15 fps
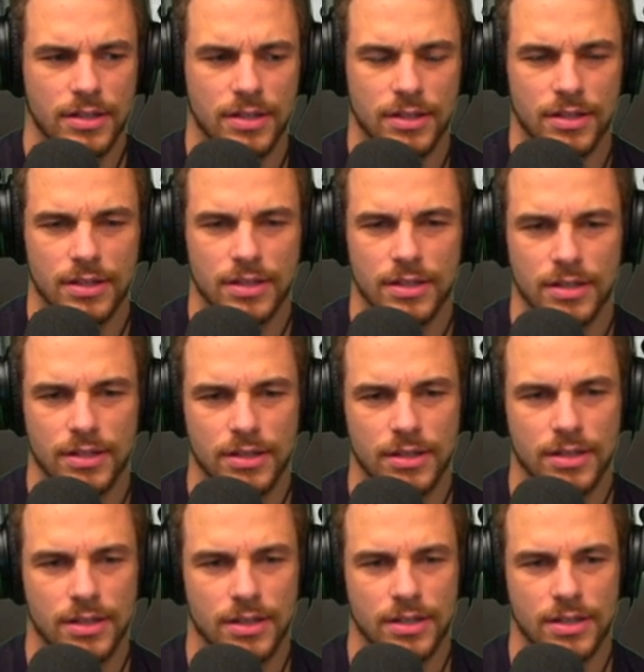
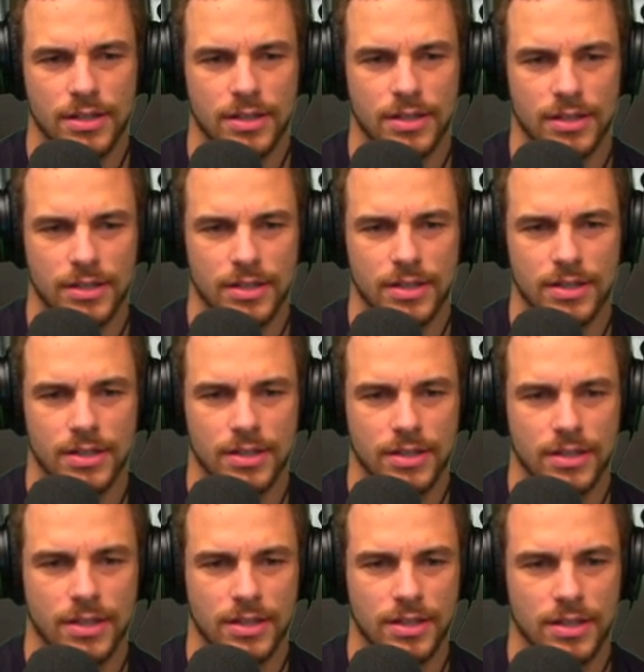
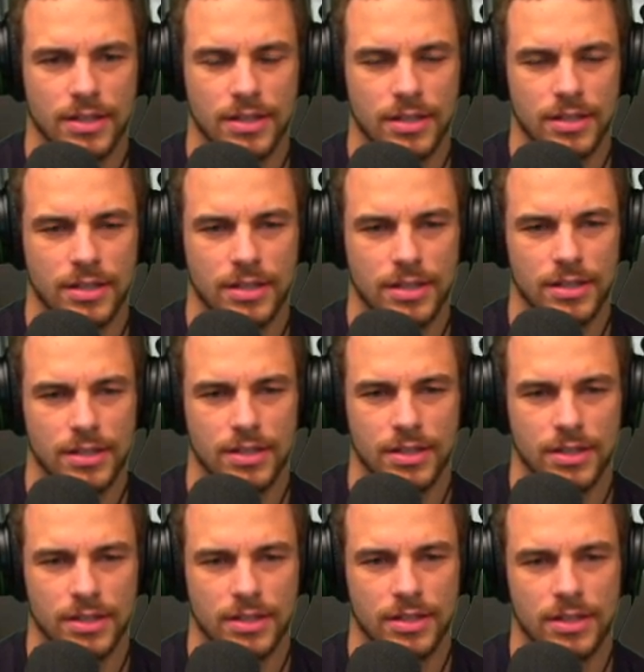
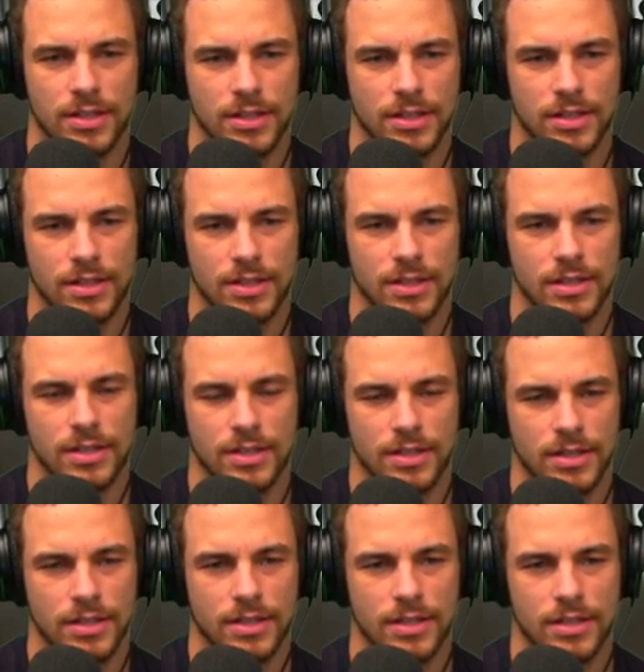
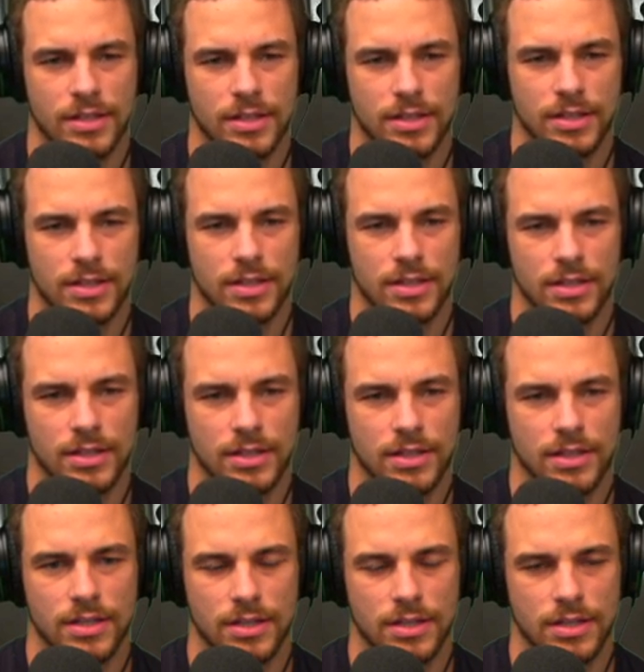
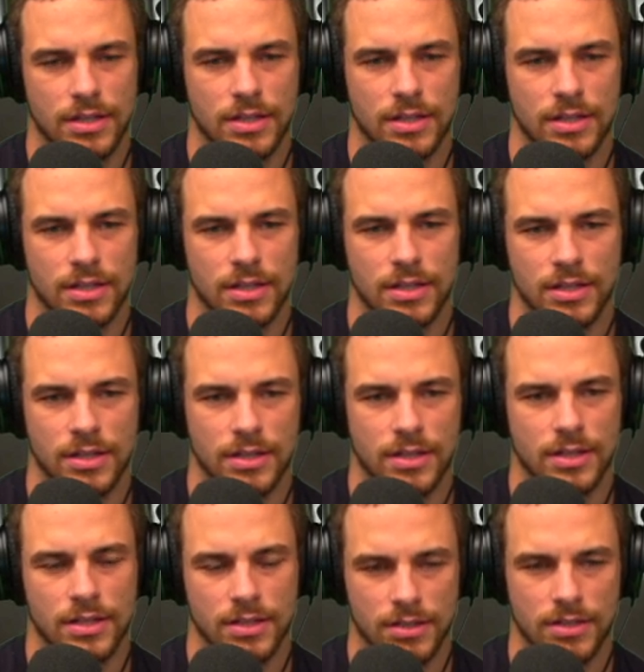
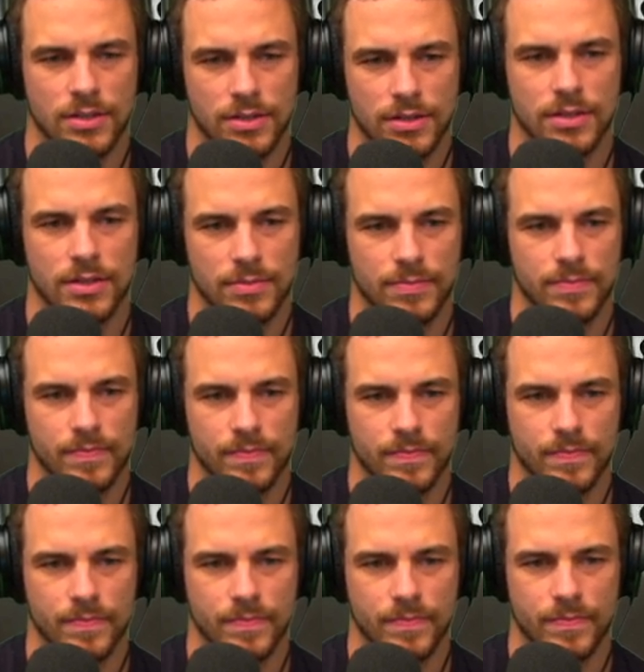
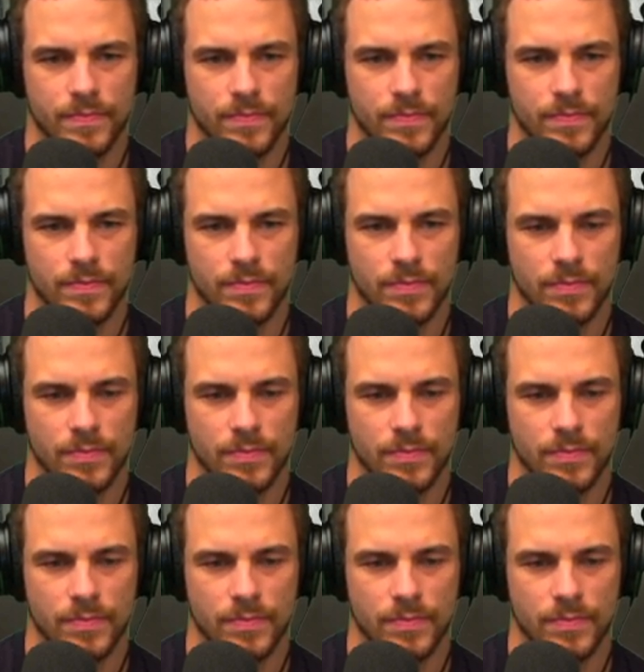[no speech]